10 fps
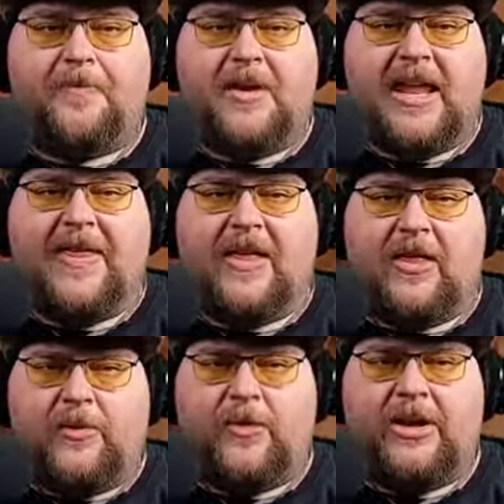But yeah, they
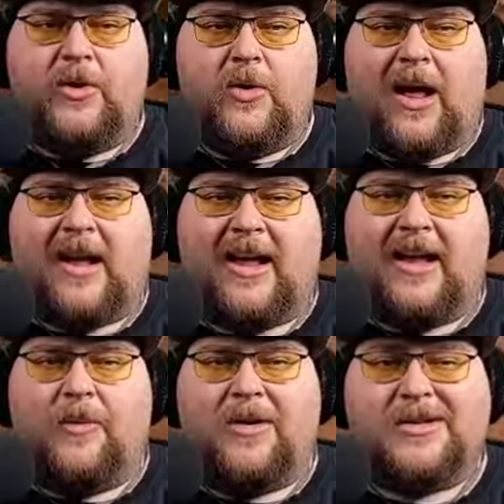look really cool. I
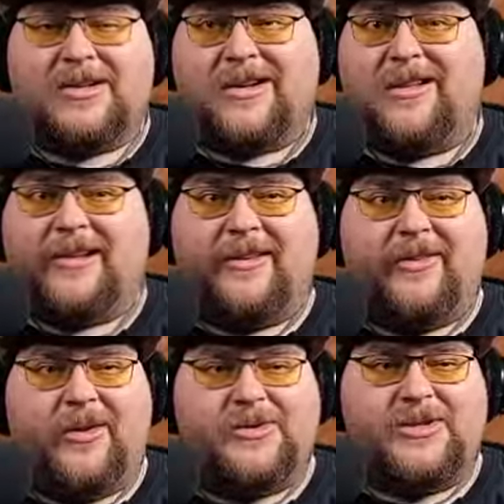kind of want to start
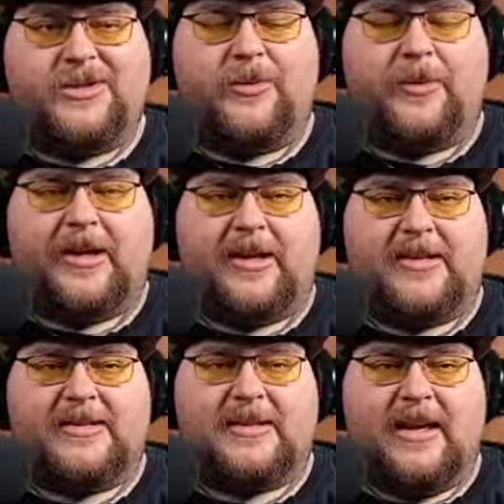collecting those too,
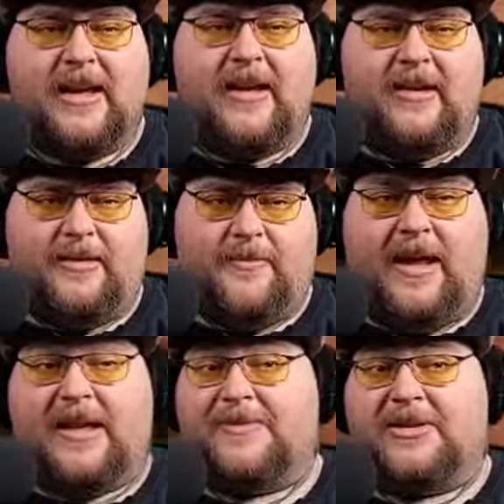because
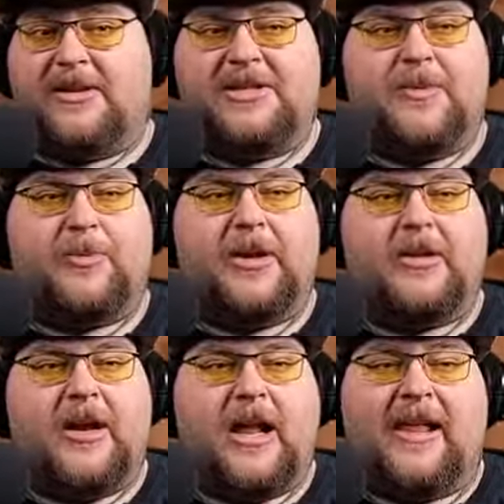man, especially the Jeep
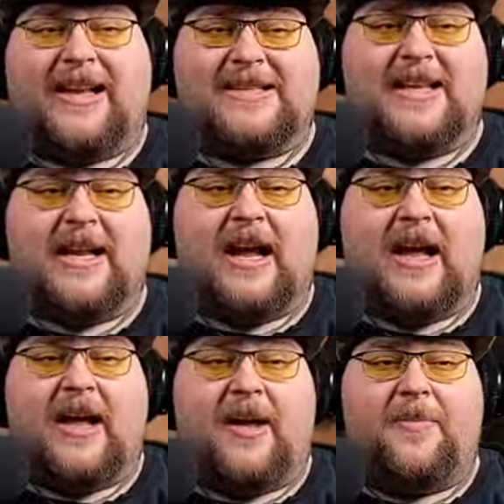Wrangler. Like I said
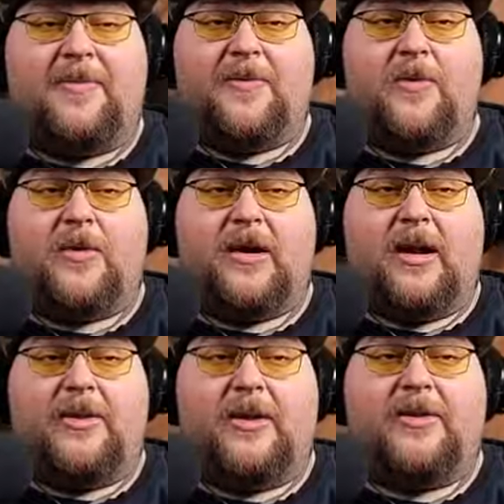before in
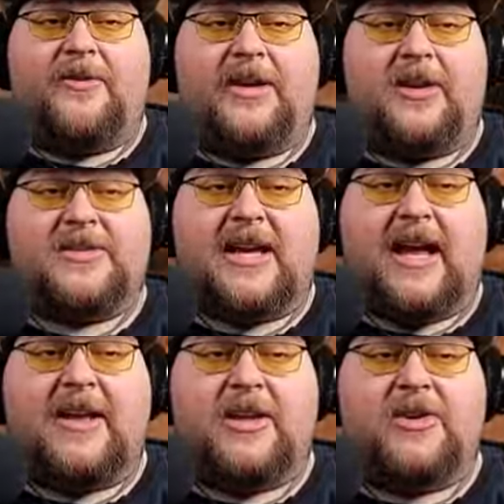other videos,
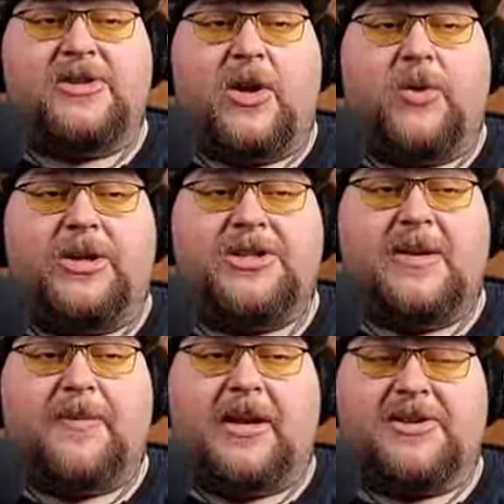I used to own a
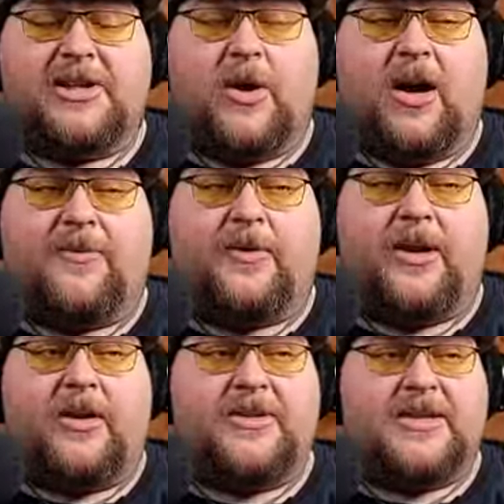Jeep and I used to go
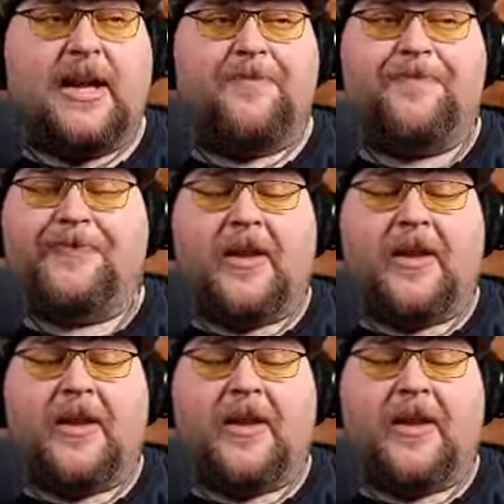off-roading all the time.